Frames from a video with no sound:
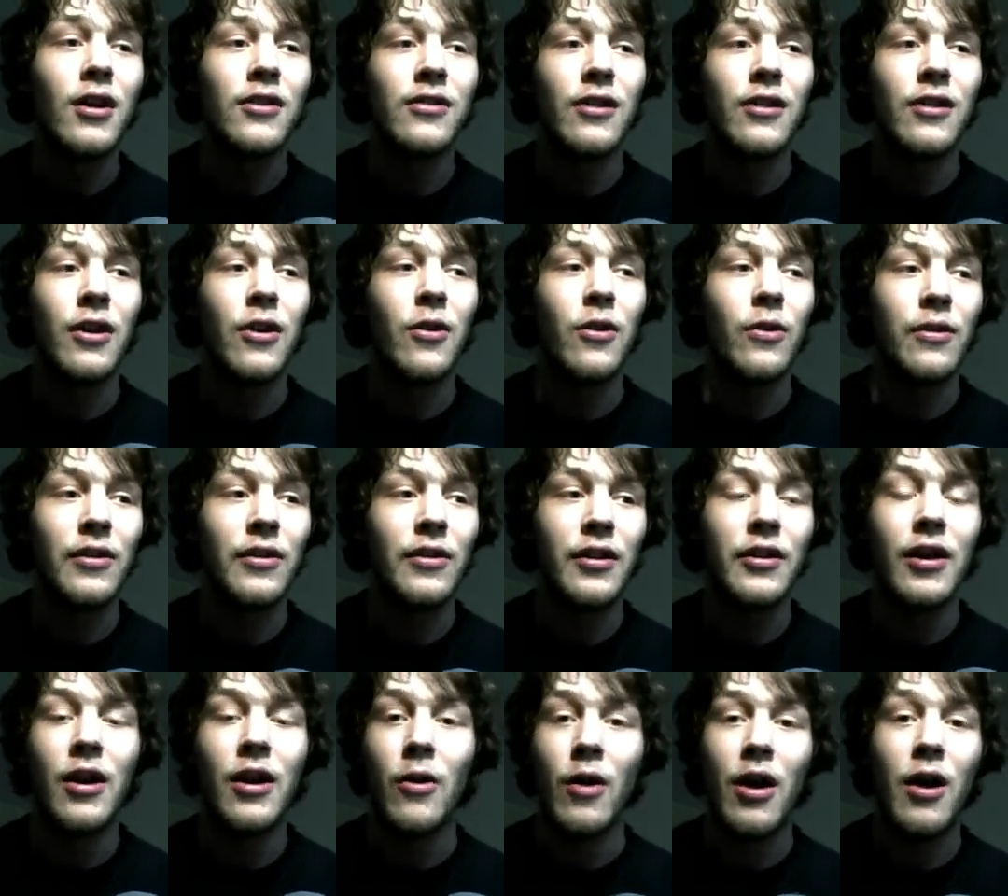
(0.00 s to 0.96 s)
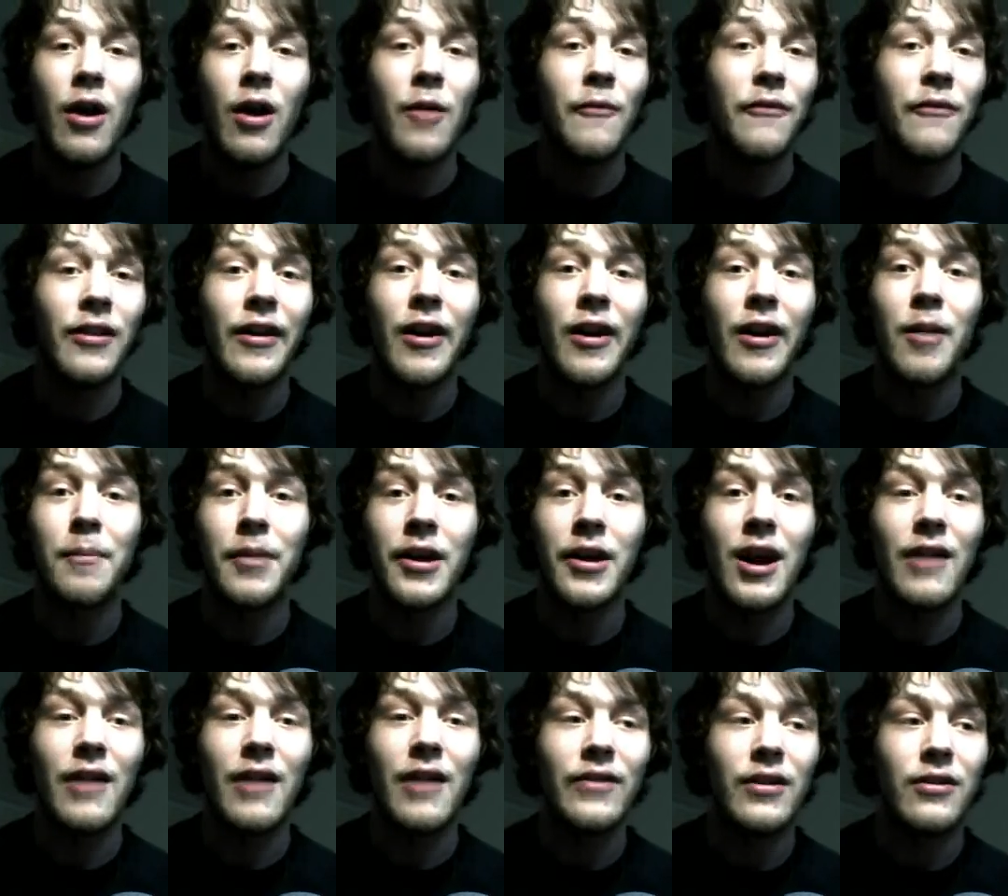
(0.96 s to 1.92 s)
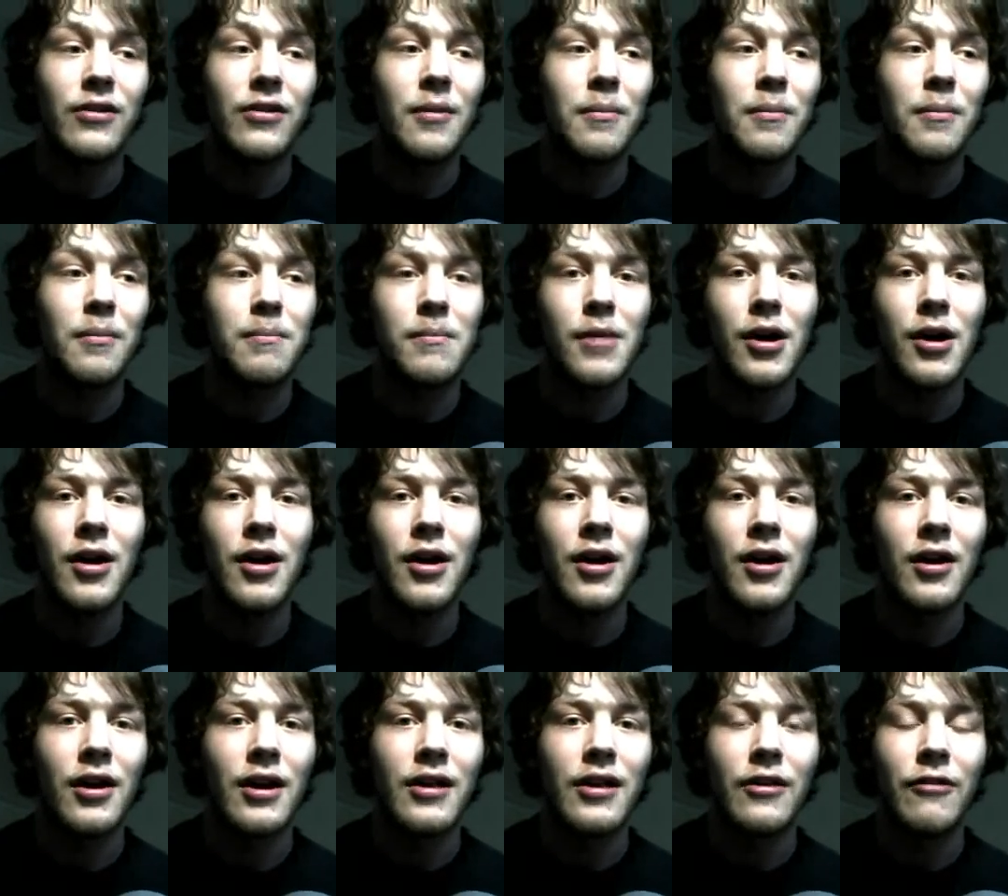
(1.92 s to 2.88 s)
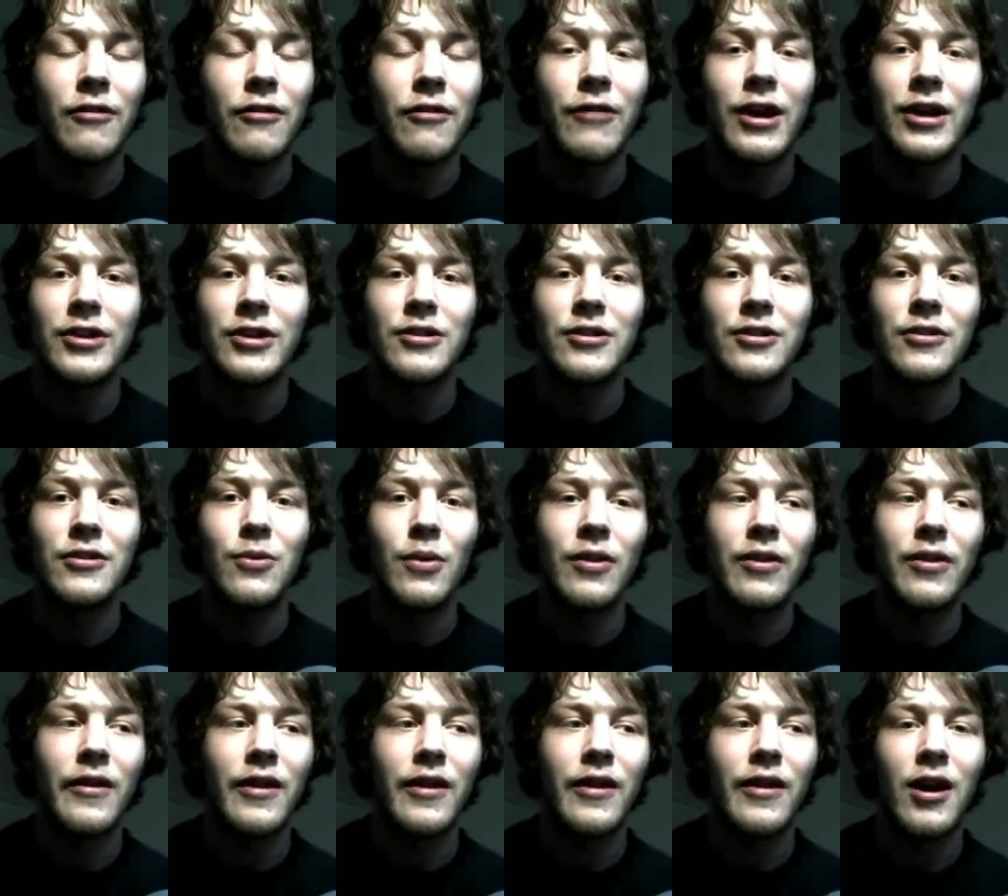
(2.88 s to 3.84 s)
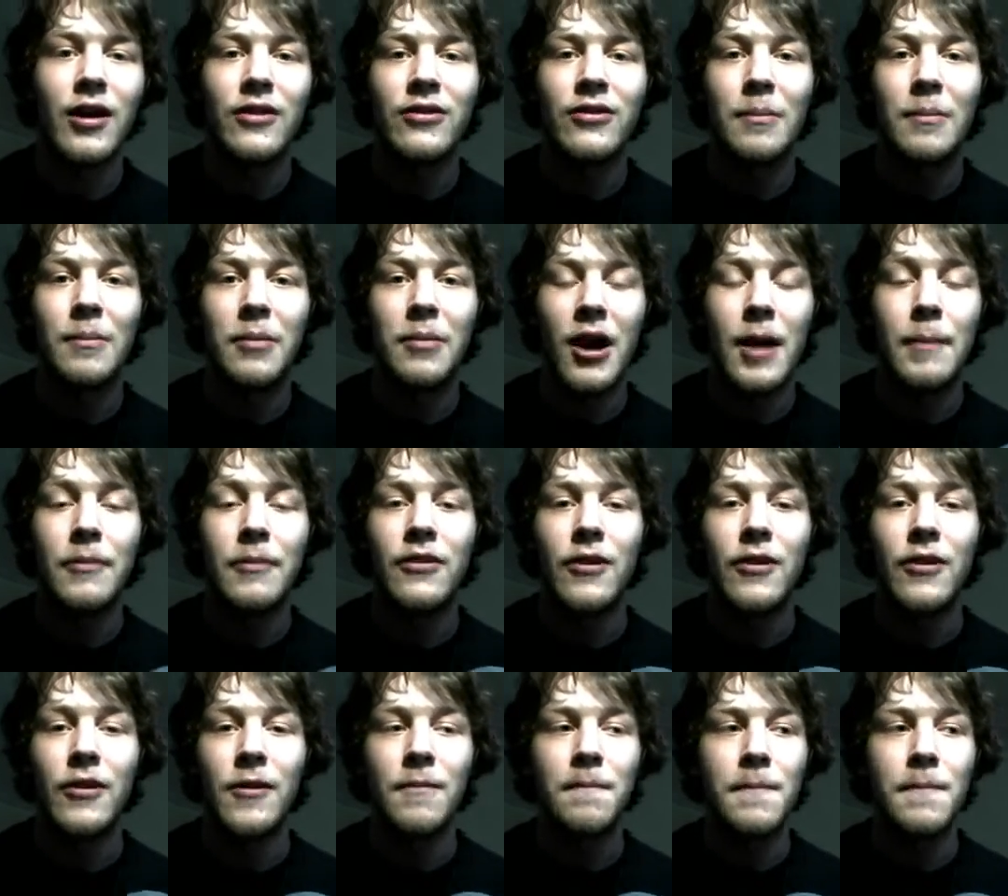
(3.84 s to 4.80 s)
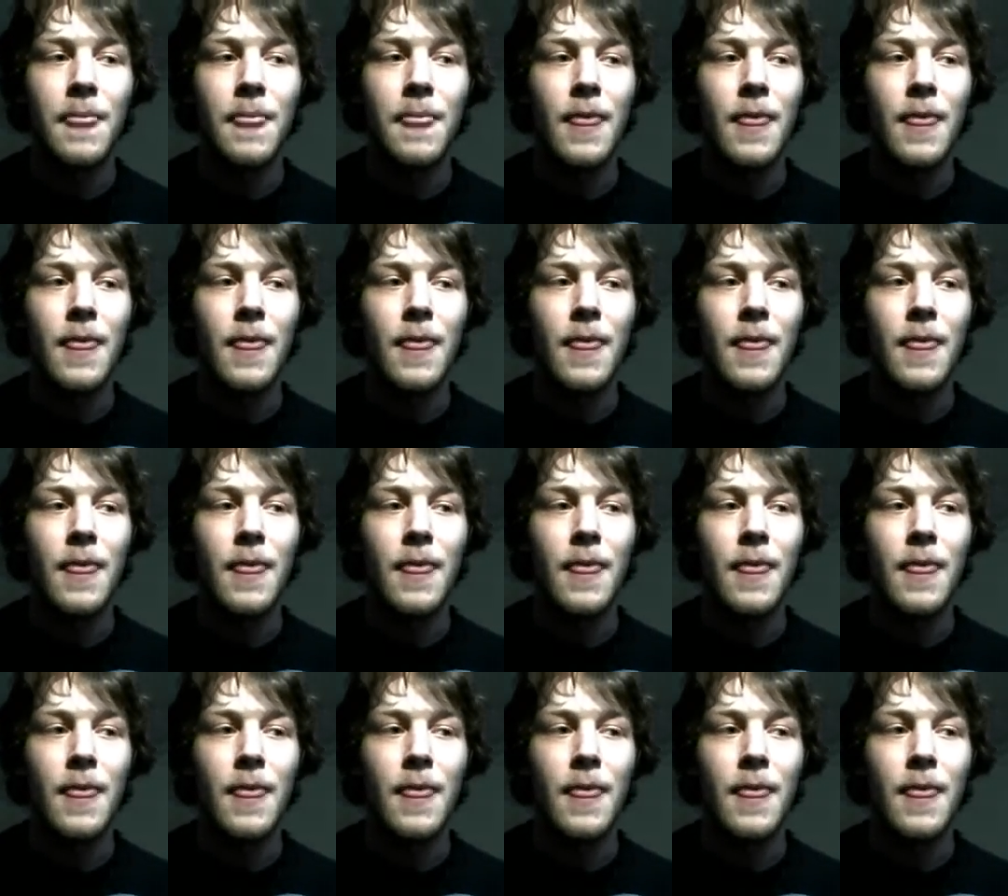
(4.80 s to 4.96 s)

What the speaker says: so hopefully I'll be having some interactions with you guys sometime soon.